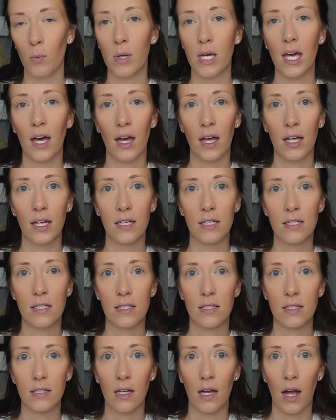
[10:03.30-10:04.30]

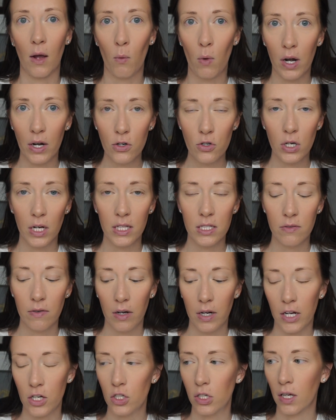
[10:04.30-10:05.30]
because I want to try this
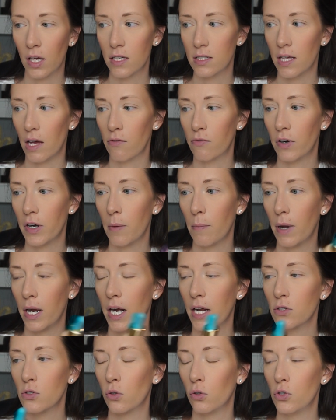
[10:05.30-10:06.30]
foundation because that friend of mine
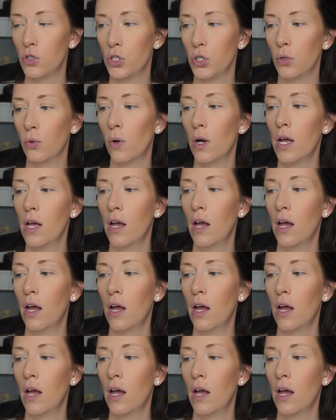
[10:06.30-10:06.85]
I told you